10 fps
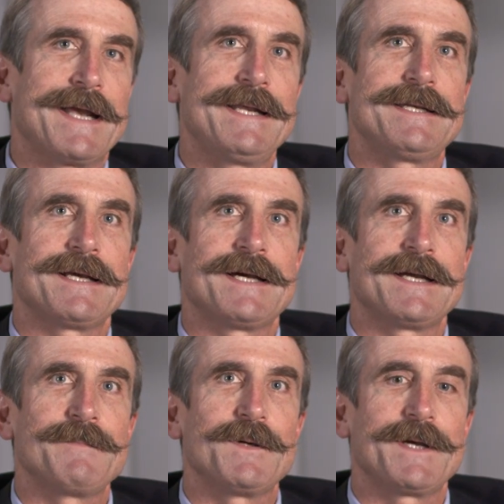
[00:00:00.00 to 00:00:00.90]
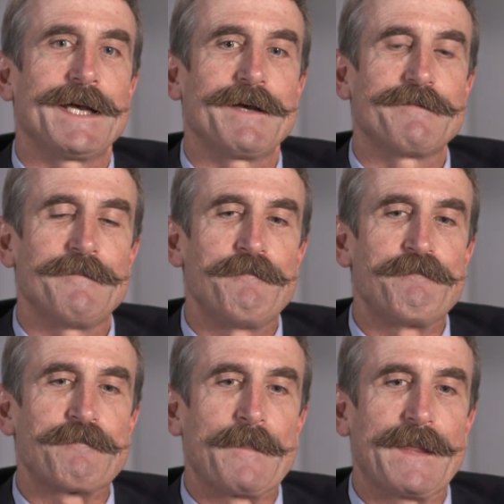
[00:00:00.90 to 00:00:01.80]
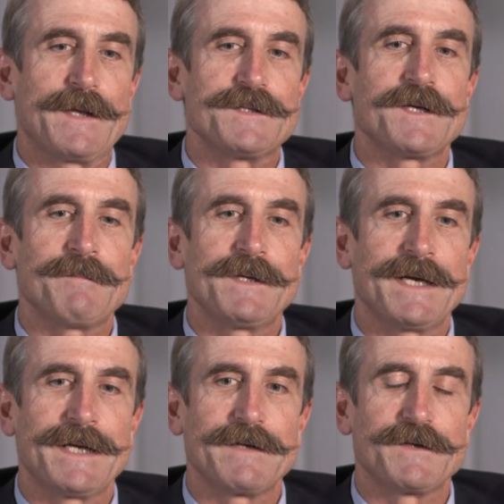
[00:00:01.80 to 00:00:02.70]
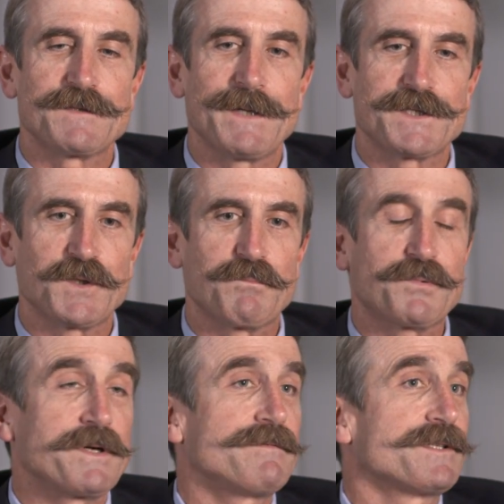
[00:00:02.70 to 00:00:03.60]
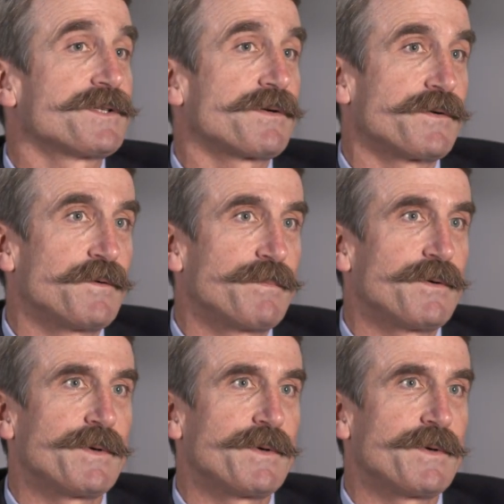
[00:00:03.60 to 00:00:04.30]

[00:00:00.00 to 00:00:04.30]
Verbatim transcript: anytime you have some kind of a special privileged group